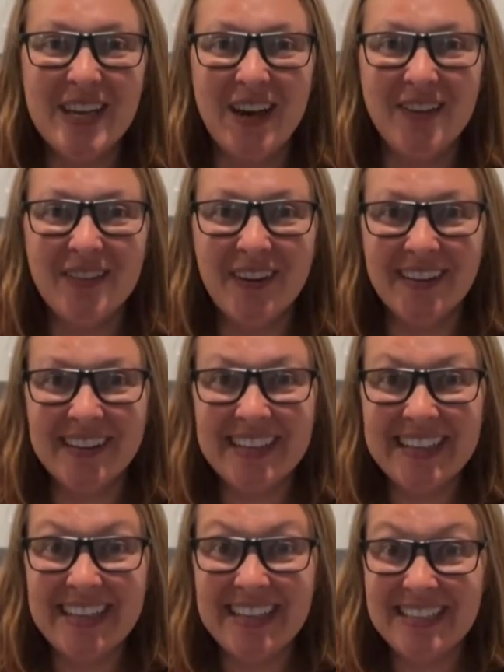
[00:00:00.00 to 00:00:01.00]
of
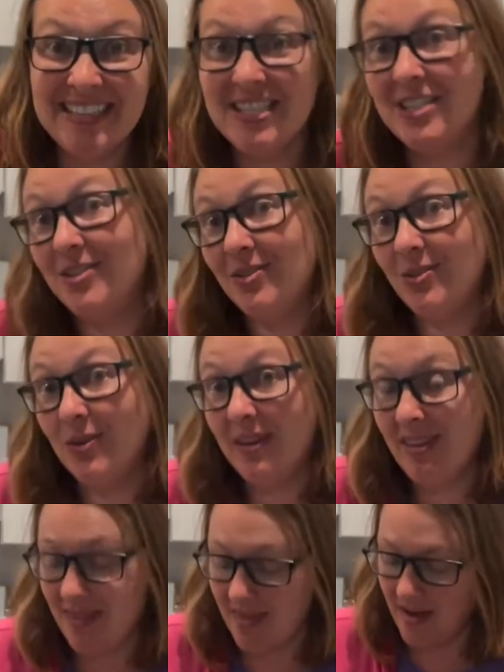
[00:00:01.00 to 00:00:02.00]
garlic into
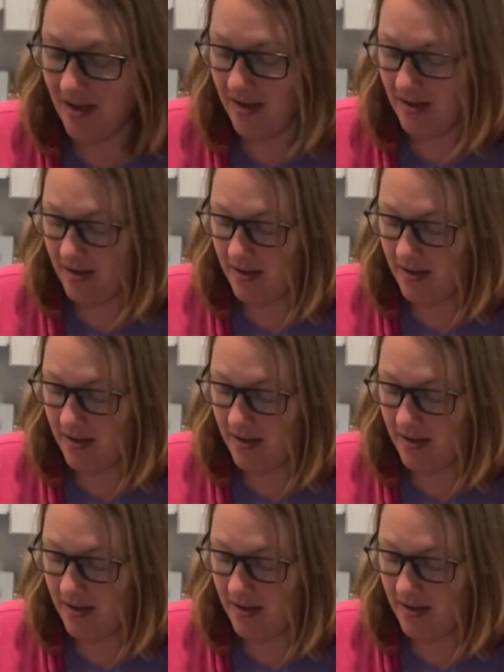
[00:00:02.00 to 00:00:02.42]
the